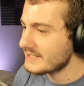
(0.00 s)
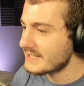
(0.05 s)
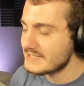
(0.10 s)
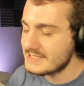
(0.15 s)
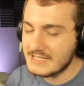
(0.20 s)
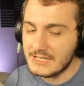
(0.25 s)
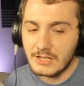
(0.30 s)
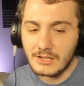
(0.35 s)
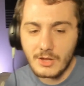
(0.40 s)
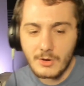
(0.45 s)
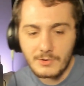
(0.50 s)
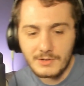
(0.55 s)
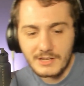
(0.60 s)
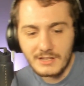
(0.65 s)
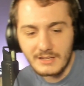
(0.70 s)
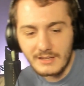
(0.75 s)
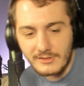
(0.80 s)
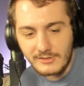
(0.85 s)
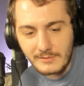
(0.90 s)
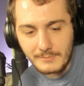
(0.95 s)
fighting against
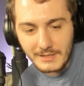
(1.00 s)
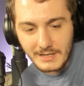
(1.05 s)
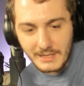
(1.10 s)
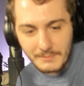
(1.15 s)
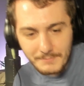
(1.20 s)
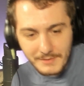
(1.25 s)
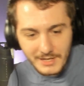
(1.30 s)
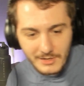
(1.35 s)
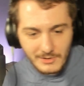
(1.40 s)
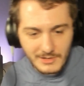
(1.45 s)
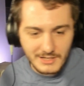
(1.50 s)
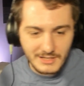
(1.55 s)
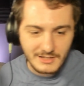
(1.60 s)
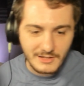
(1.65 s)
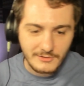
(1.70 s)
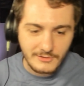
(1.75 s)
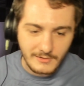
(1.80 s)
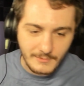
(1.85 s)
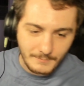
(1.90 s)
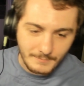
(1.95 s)
colonialism and
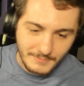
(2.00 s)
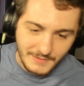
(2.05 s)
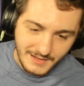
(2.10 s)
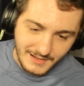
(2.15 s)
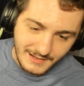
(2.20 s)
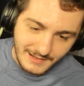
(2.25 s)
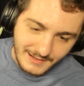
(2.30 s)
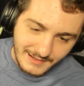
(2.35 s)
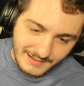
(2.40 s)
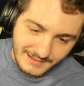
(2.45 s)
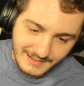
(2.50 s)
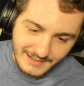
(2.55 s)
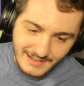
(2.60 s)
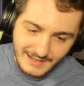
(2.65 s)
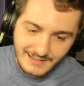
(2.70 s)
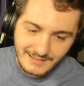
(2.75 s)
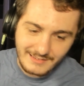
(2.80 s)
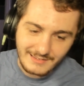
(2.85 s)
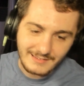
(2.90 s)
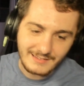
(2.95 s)
imperialism.
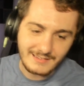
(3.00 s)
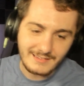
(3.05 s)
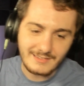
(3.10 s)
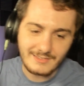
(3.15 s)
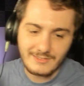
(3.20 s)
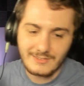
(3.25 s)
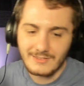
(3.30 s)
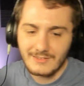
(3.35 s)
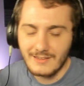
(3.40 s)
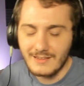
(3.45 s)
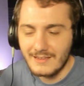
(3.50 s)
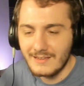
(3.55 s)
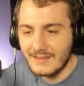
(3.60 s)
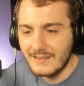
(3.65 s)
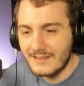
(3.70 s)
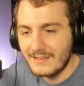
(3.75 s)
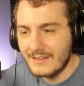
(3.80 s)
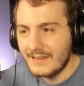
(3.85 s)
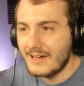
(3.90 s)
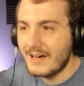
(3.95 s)
Yeah, it's...
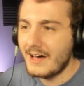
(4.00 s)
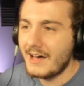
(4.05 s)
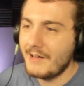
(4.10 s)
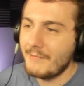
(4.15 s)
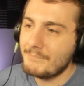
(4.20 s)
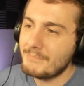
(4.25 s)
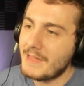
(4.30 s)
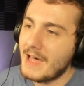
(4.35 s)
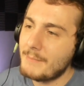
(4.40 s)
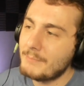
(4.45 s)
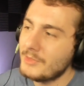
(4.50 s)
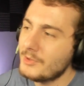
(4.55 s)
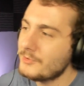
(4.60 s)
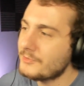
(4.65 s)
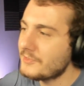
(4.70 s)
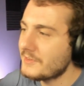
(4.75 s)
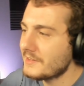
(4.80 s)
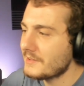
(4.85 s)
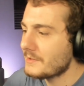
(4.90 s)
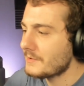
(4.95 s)
I'm
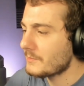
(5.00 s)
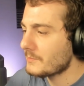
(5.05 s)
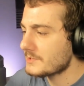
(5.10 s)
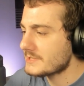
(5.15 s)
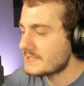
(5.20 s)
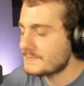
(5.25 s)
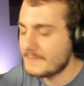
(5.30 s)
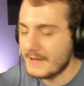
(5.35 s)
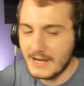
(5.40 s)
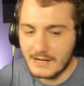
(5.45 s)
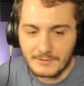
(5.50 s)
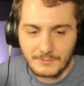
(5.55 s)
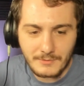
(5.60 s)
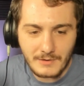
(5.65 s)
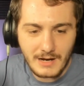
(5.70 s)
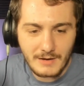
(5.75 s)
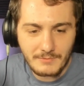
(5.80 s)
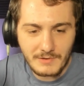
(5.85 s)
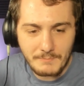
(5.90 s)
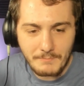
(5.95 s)
losing
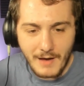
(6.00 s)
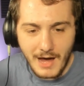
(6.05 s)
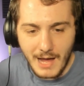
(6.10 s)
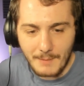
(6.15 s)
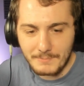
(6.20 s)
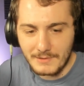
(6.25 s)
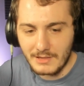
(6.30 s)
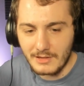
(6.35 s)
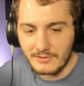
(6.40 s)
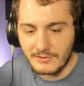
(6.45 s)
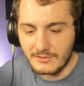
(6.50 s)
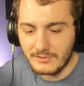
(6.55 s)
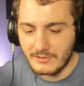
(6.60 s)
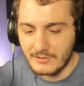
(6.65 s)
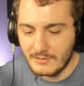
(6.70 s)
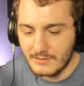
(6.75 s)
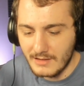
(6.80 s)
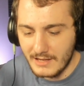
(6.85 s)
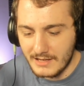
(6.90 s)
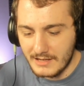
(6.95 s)
respect for every
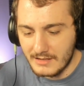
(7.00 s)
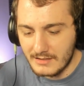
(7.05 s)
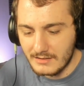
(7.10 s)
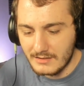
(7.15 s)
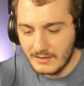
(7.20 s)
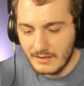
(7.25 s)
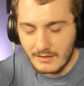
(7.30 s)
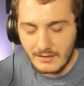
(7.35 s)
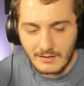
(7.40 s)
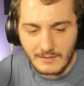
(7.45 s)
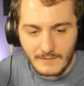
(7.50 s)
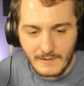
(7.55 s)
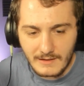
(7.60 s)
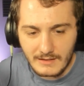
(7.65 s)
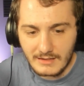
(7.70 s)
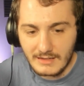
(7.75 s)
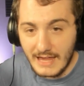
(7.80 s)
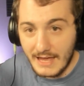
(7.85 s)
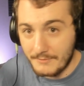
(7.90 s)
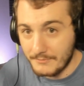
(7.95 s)
populist, like,
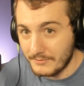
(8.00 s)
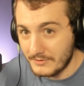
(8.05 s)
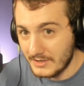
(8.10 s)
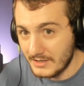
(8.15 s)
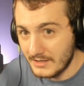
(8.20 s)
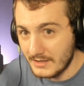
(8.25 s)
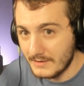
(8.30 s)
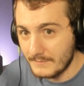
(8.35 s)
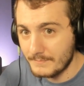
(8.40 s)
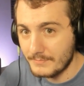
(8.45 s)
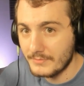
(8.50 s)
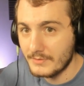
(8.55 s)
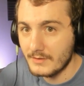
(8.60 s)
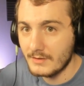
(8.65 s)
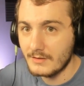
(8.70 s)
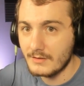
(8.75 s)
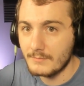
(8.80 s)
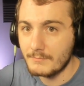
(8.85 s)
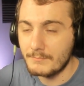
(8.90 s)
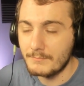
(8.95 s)
lefty,
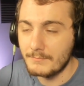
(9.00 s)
